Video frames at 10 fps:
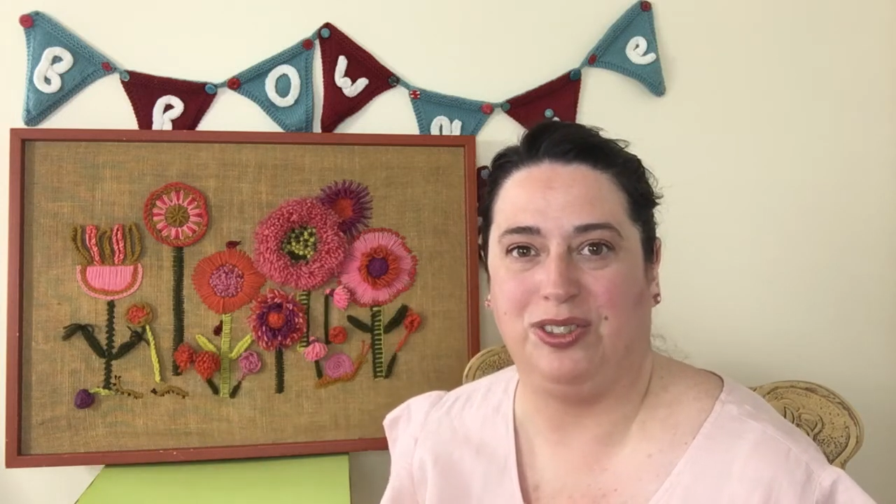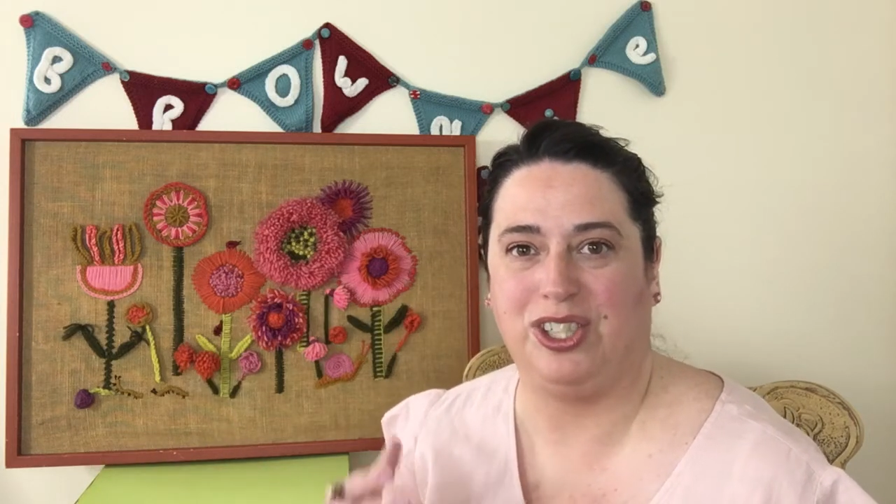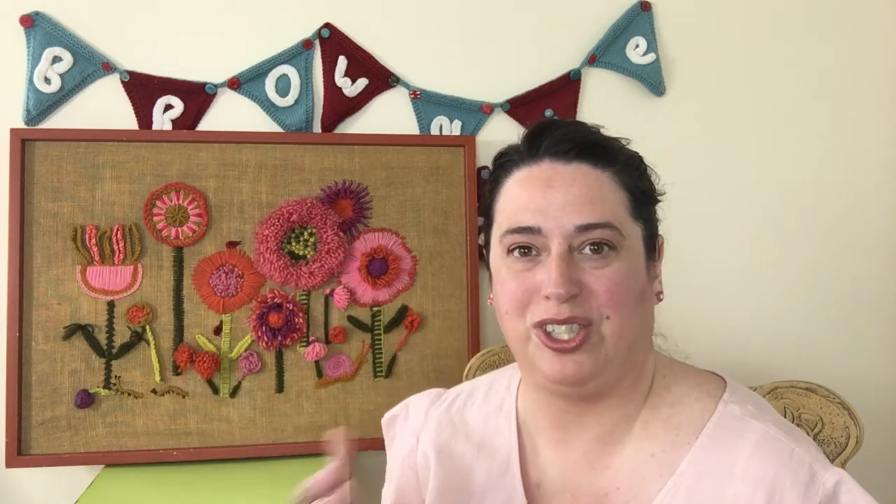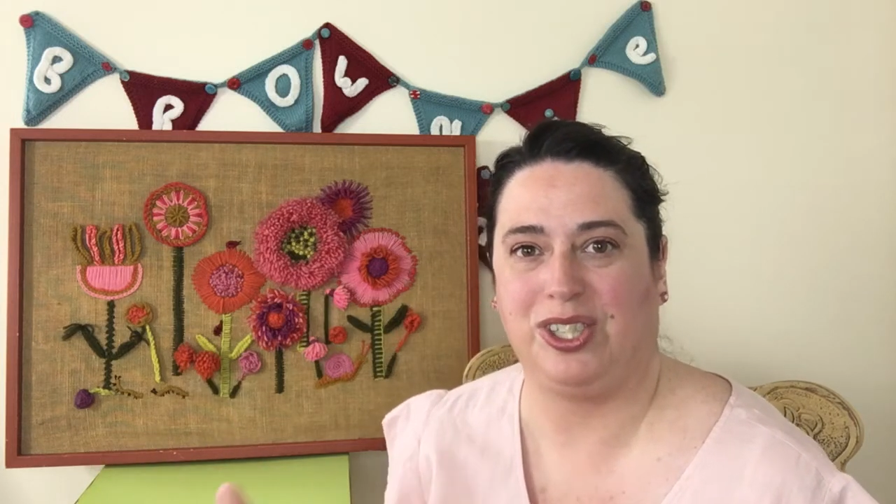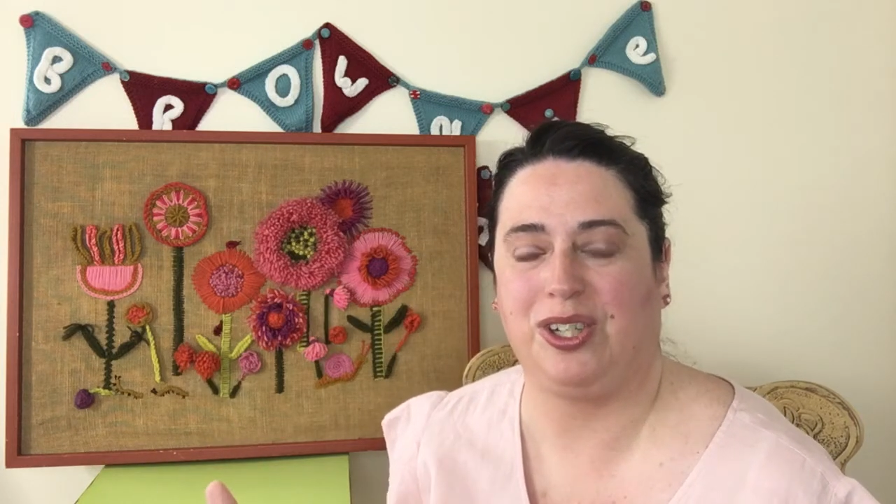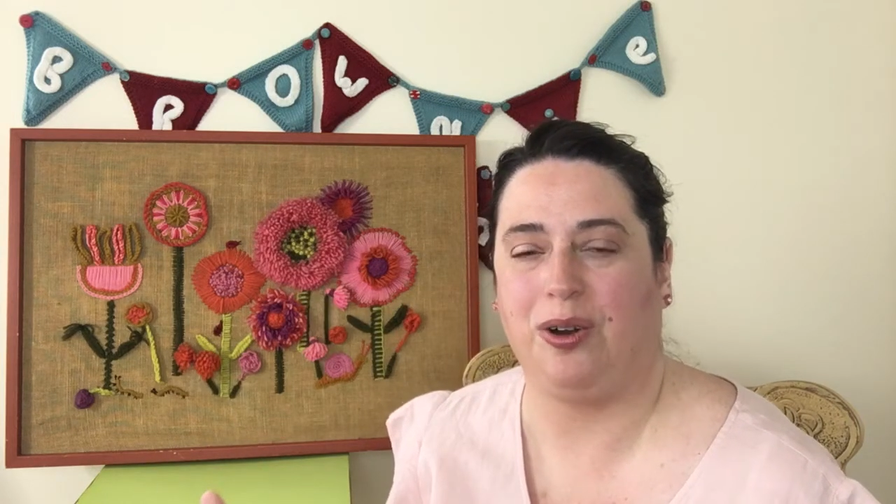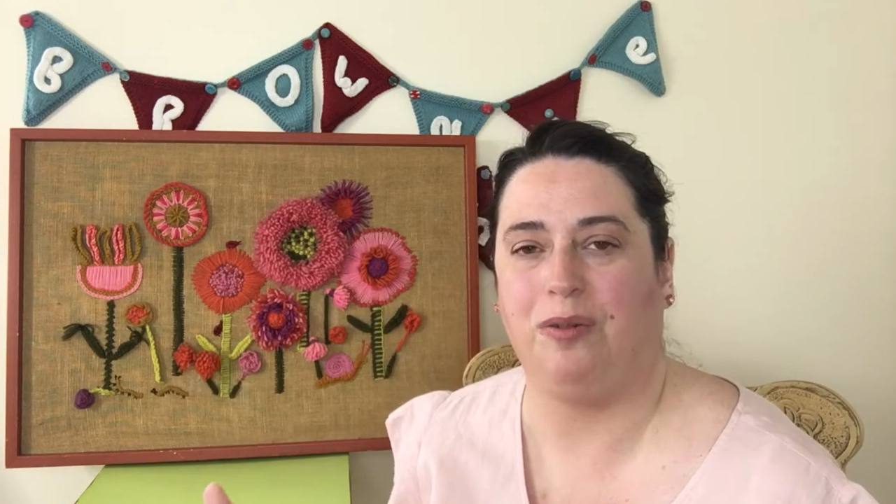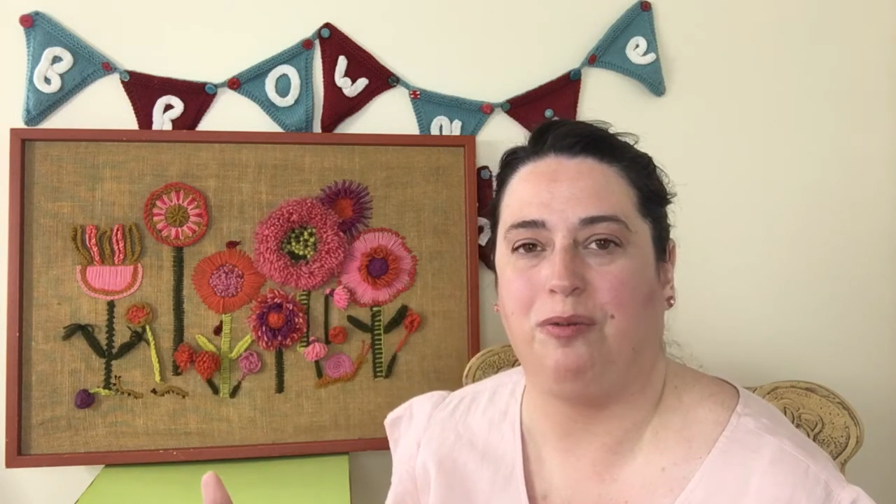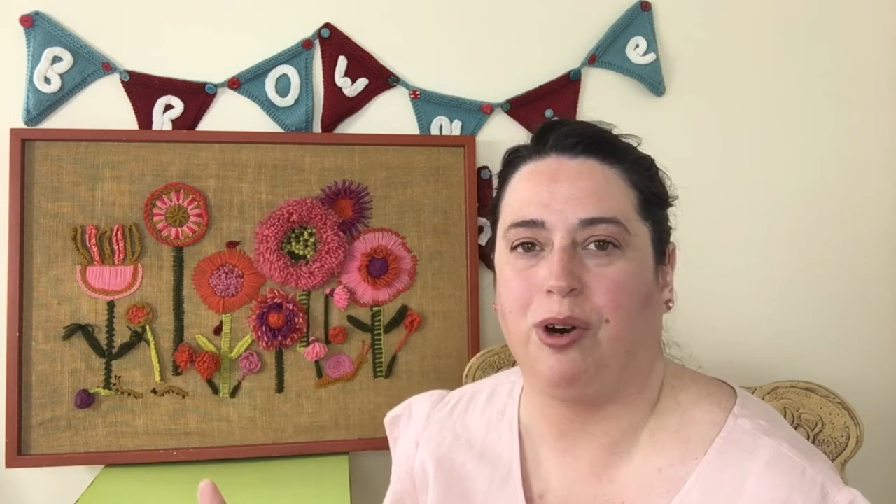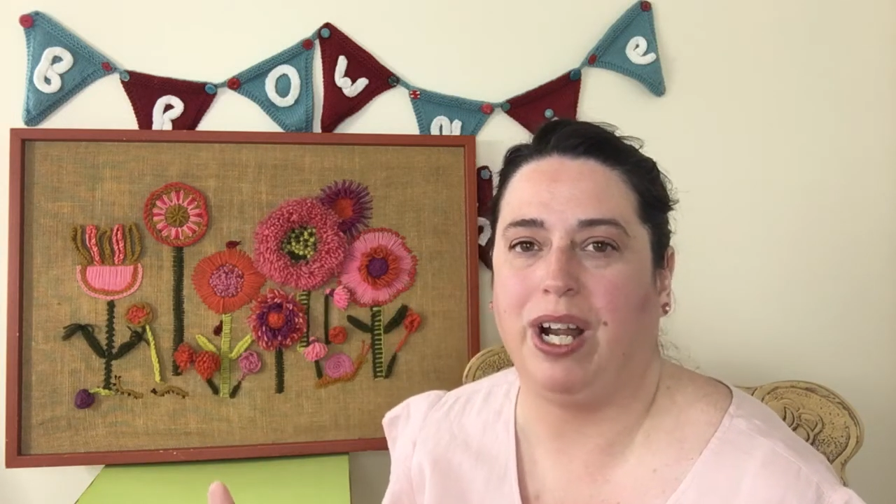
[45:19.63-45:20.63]
just go
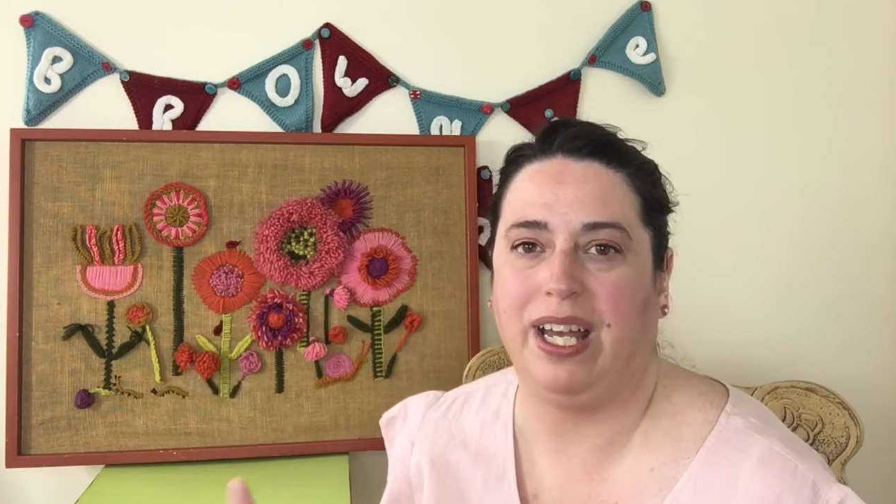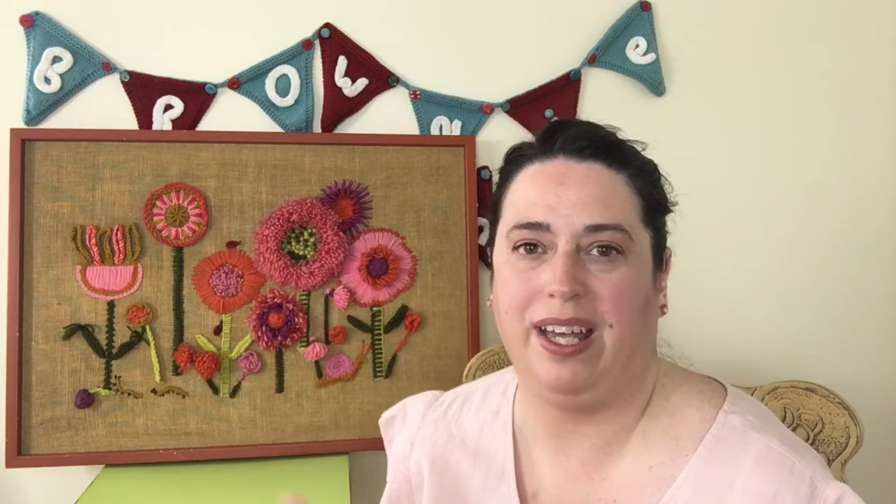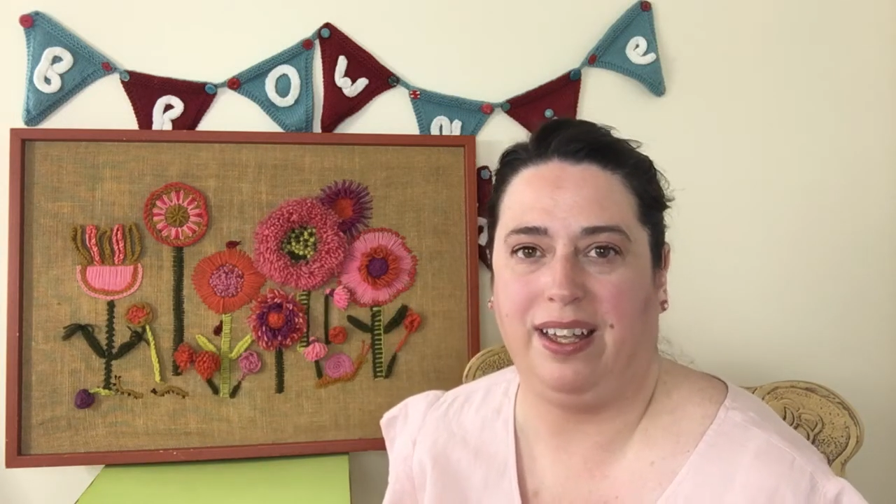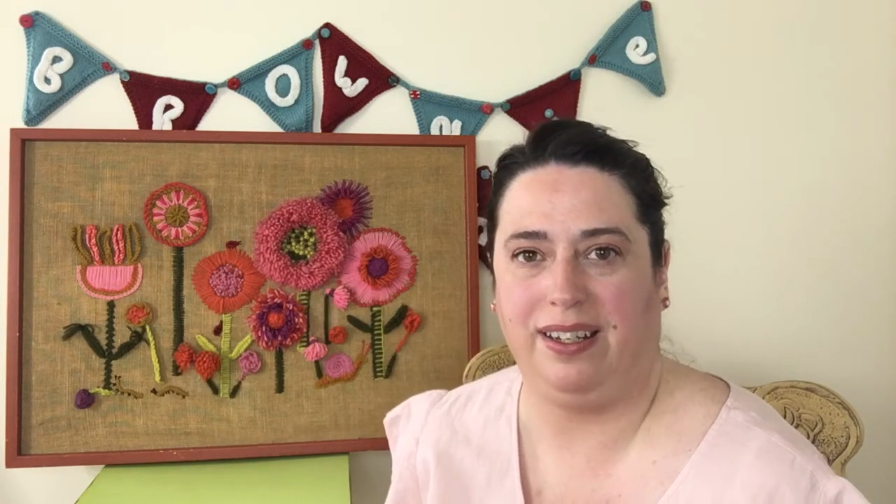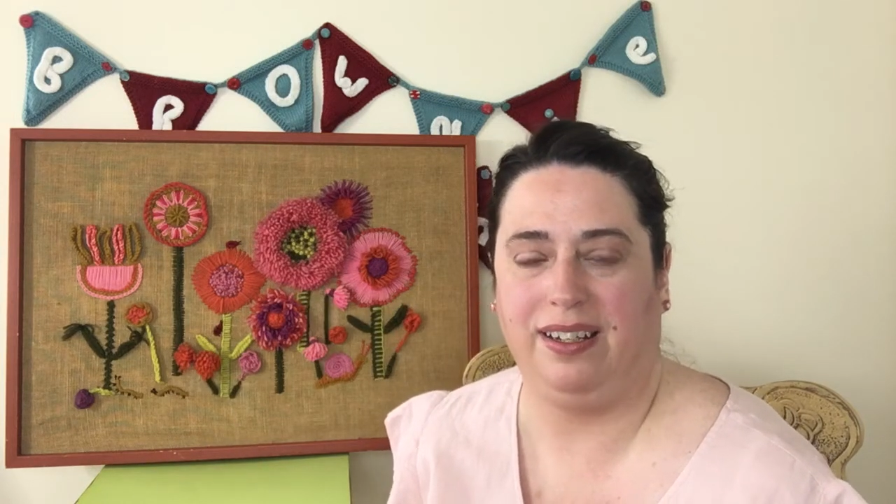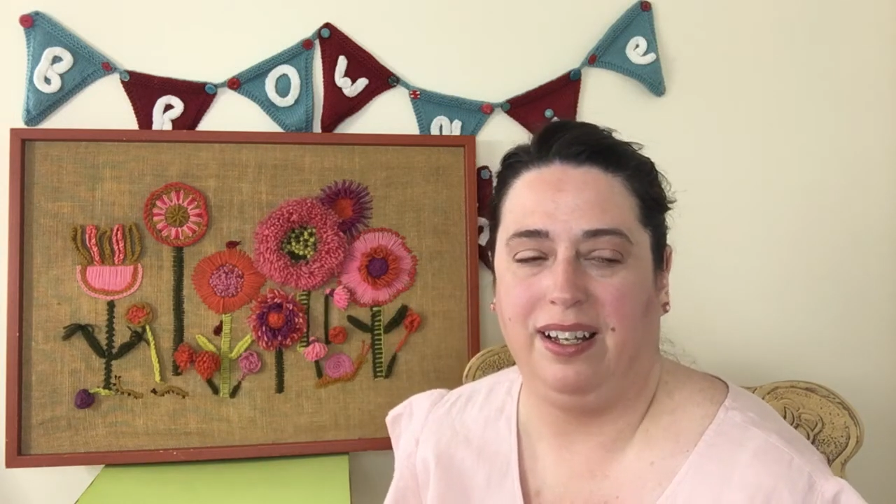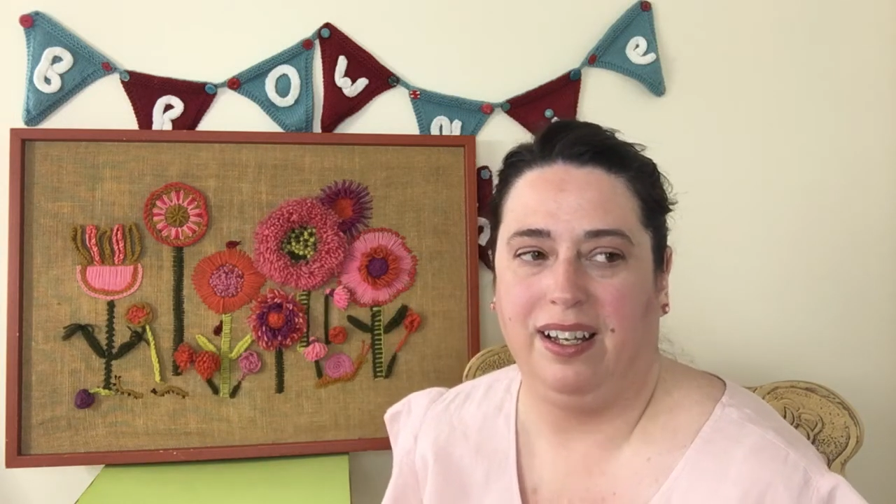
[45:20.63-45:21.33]
for it. And,